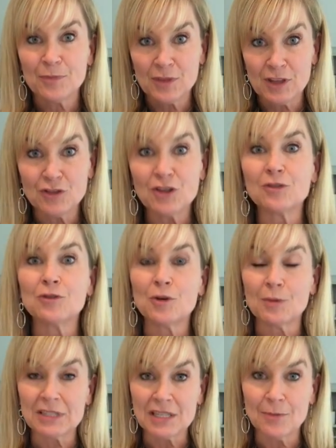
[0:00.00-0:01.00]
the children who
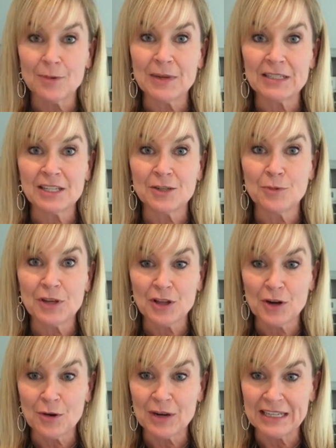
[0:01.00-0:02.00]
were supplemented with
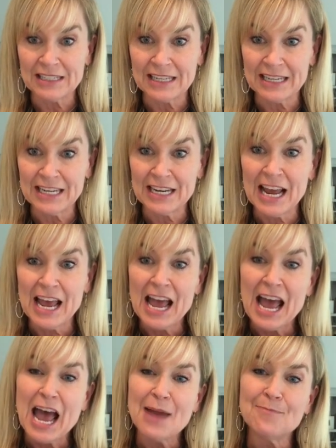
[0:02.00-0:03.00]
the creatine
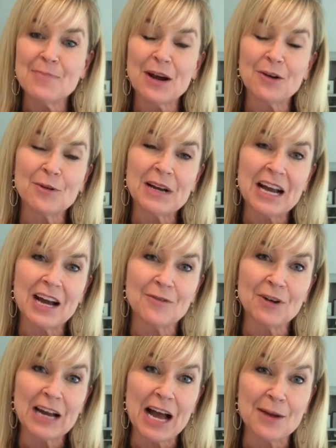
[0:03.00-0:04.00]
had better
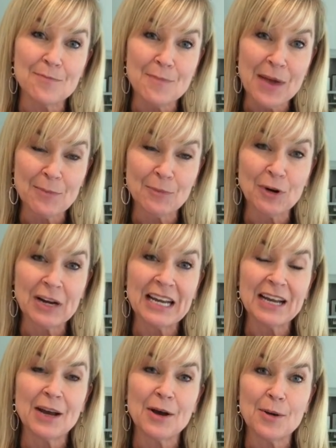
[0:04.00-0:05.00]
recovery on
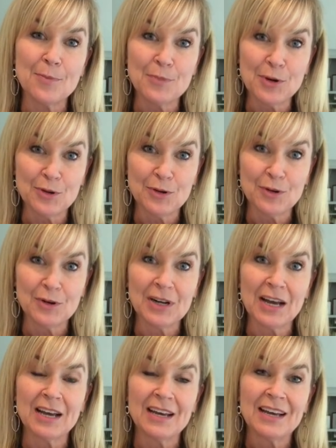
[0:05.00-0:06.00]
memory,
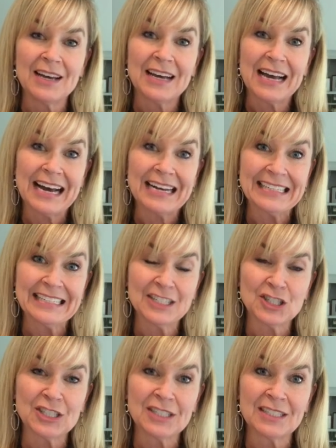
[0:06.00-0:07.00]
mood,
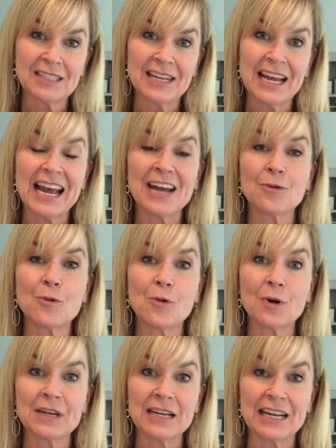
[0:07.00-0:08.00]
cognition, and
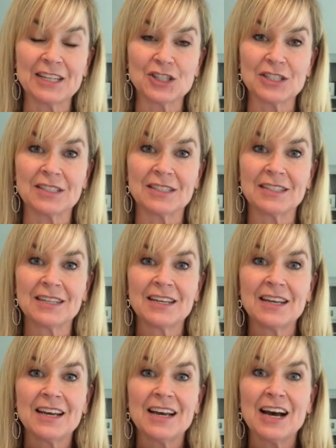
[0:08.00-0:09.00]
coordination.
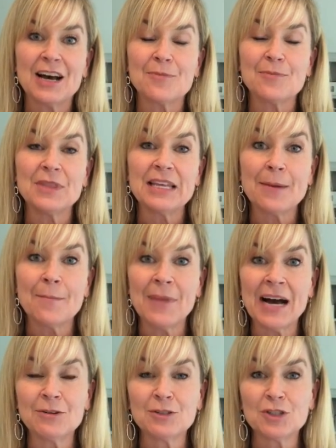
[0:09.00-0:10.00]
The
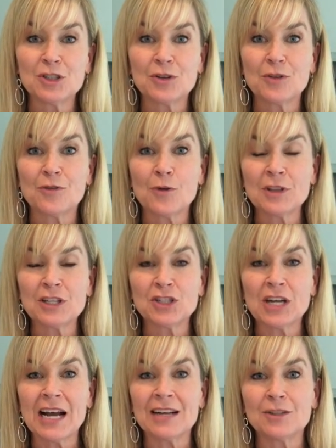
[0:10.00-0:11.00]
amount for the
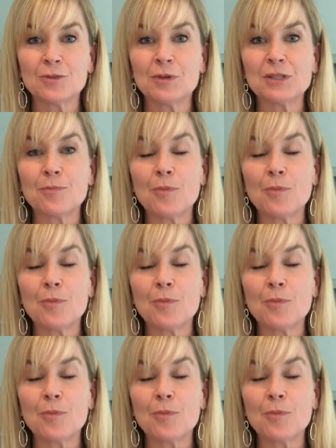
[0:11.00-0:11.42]
child was